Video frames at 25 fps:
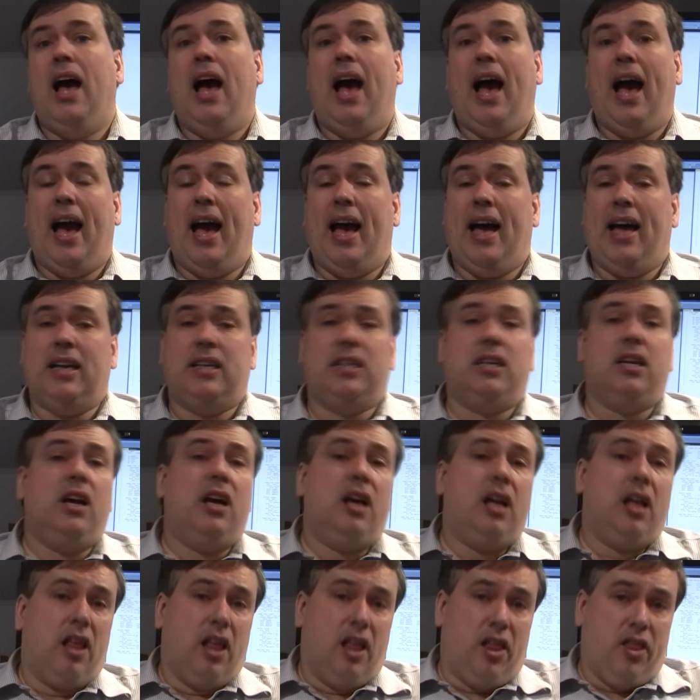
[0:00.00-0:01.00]
and
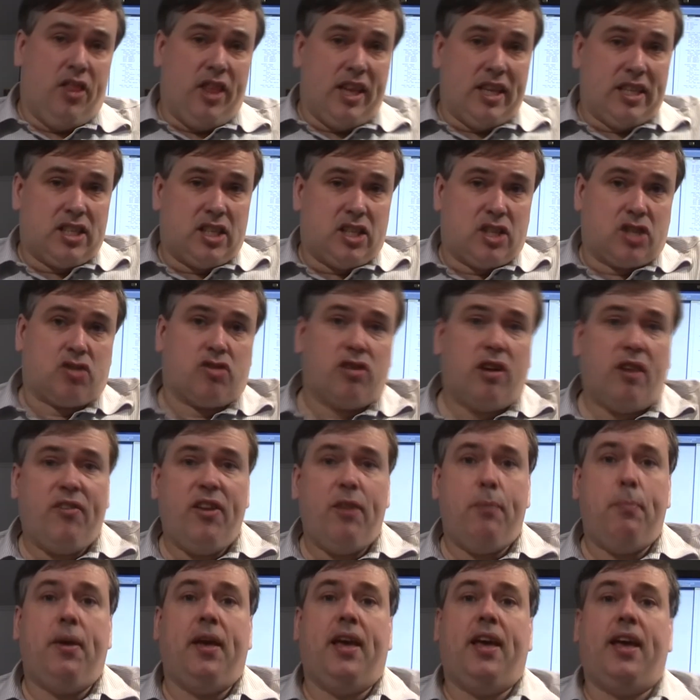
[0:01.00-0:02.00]
this
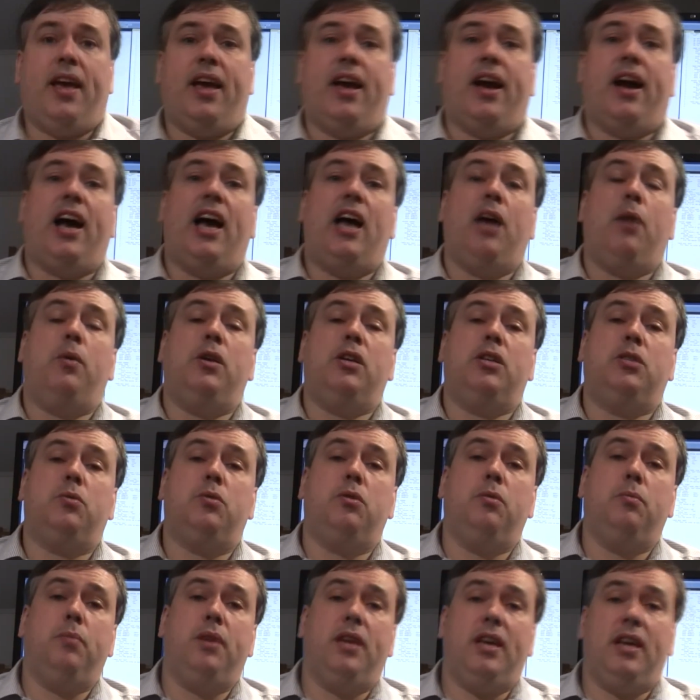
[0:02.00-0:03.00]
scruffy PKI, which
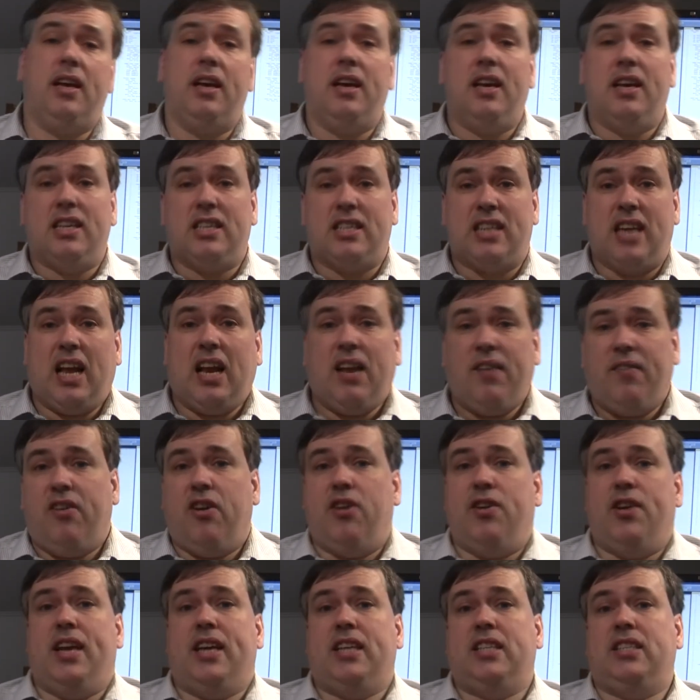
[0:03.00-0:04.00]
would be
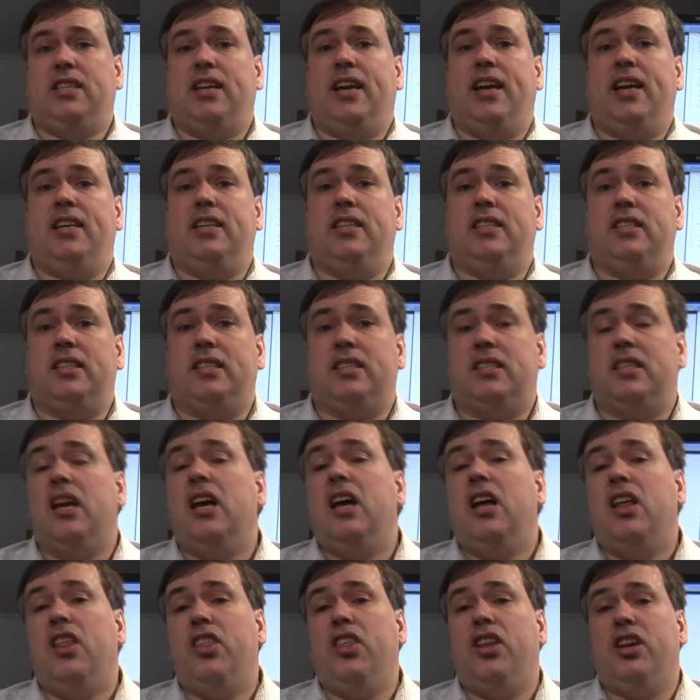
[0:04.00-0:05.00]
telephone exchanges
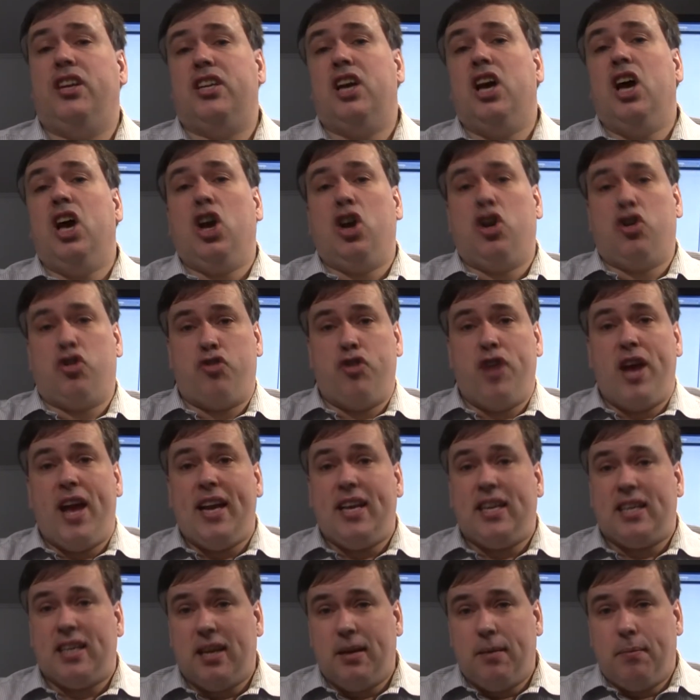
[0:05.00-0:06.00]
that
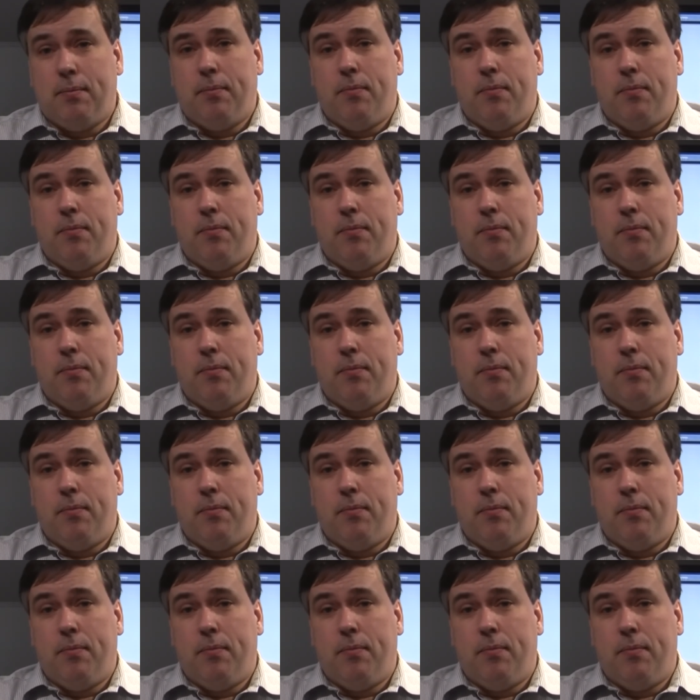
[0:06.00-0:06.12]
create